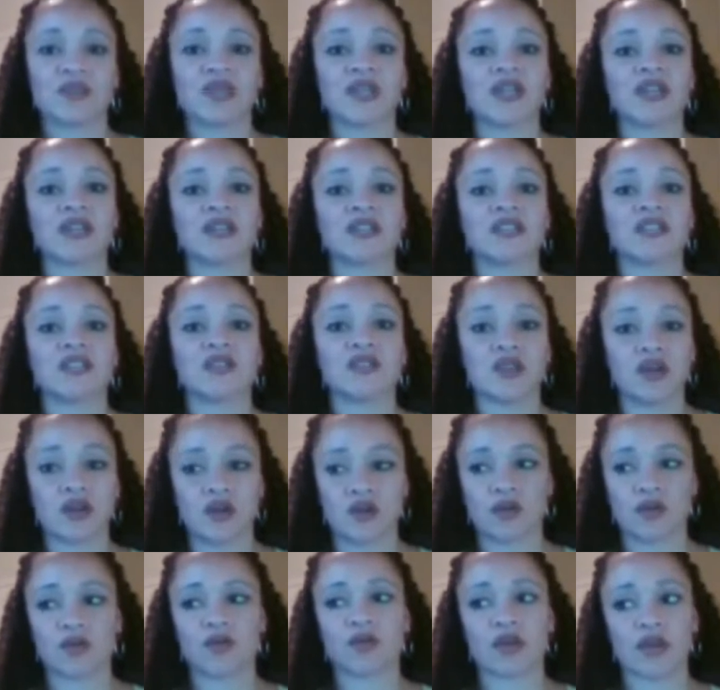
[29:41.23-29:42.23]
Because
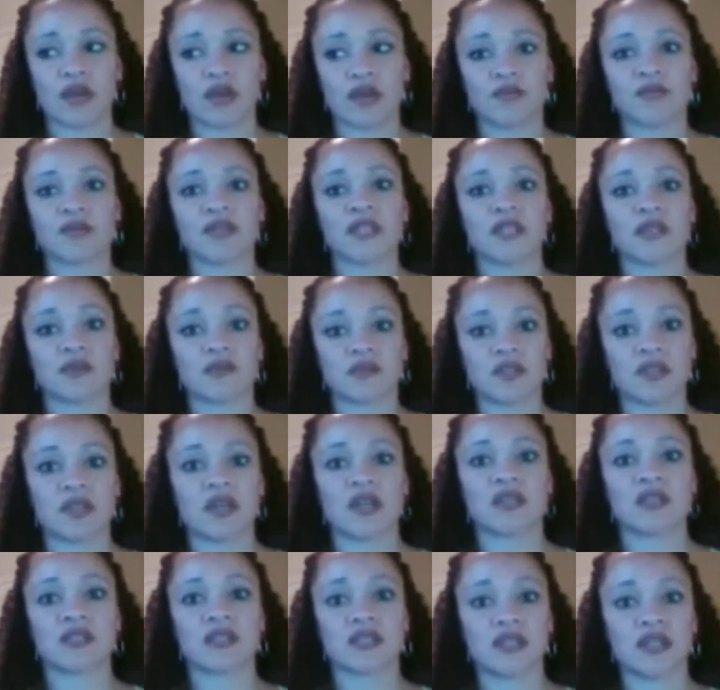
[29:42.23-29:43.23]
I'm Team
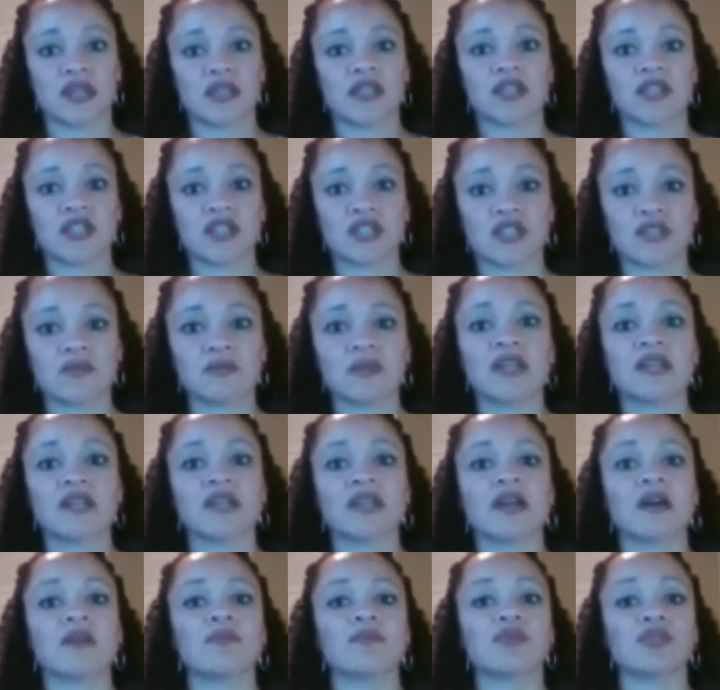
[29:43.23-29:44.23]
Sansa. Like, she's my
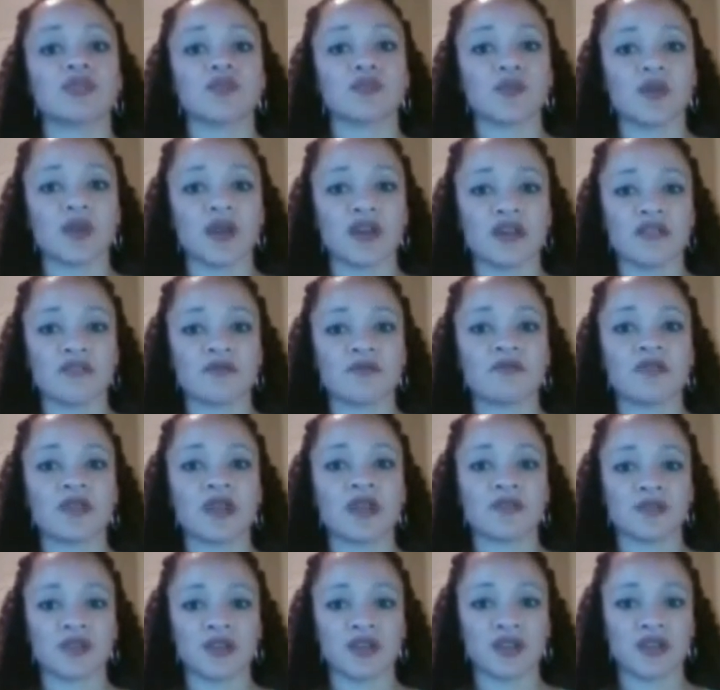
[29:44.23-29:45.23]
#1
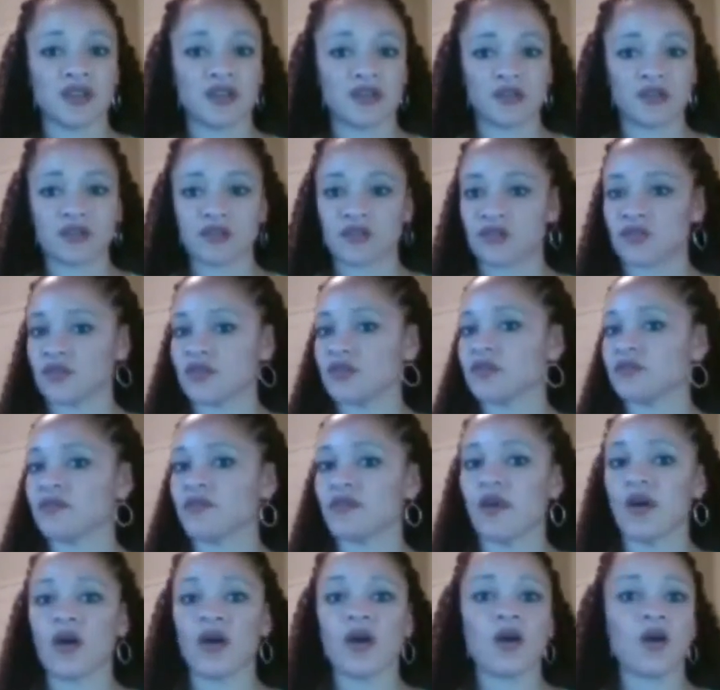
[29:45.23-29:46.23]
favorite character
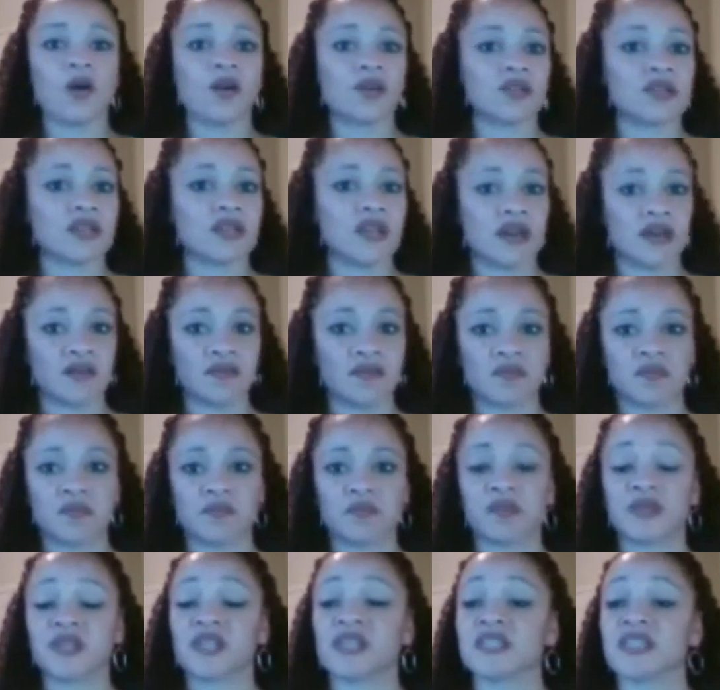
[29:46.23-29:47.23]
of all time.
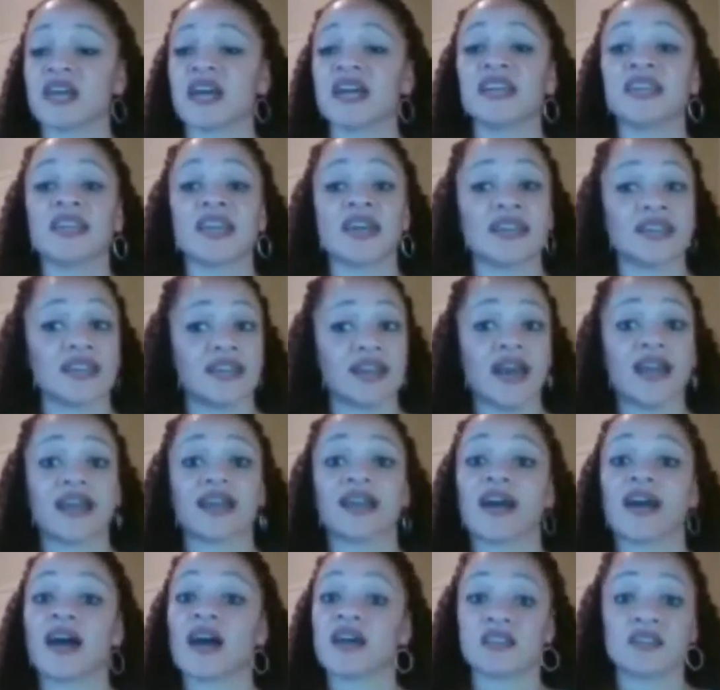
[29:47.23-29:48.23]
Because I get it.
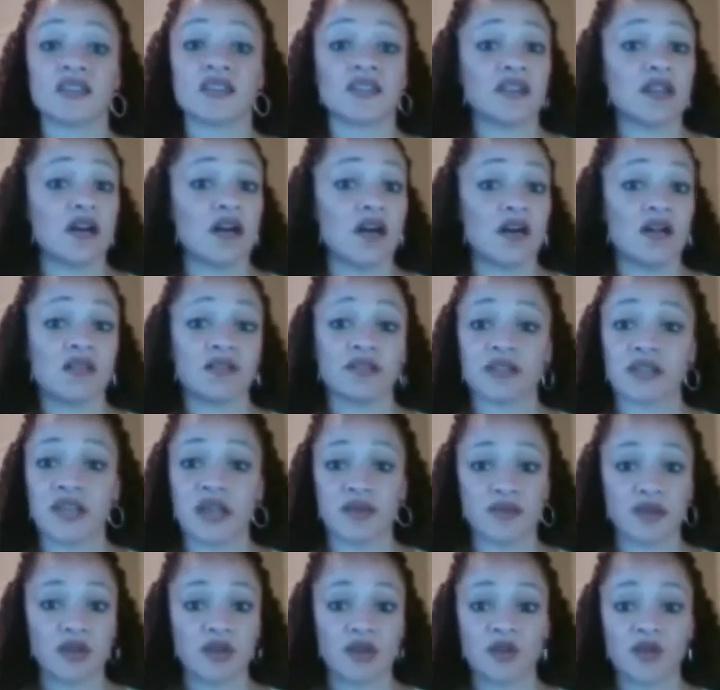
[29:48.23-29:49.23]
I got it a long
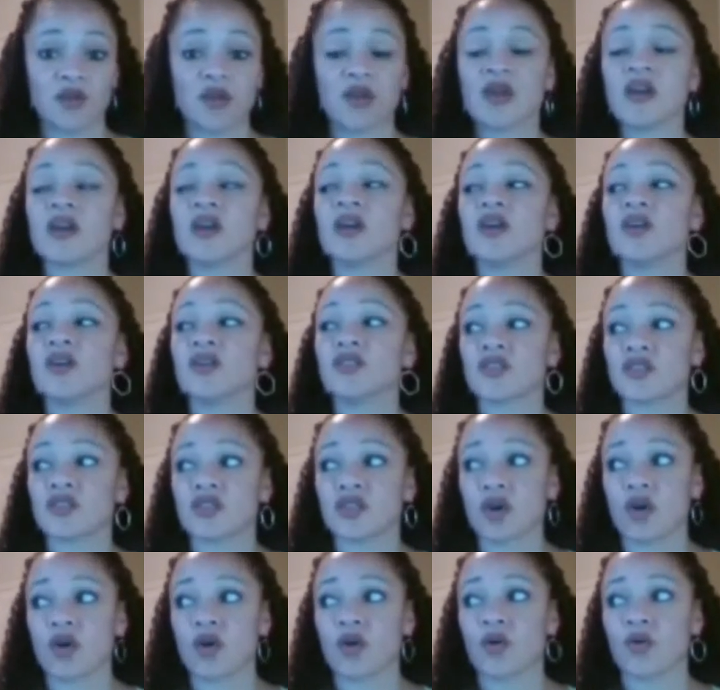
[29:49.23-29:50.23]
time ago.
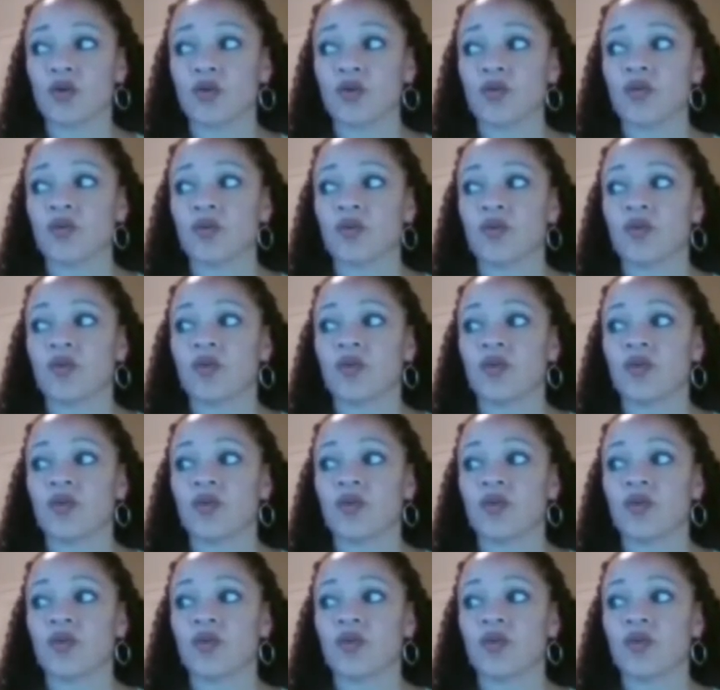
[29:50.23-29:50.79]
So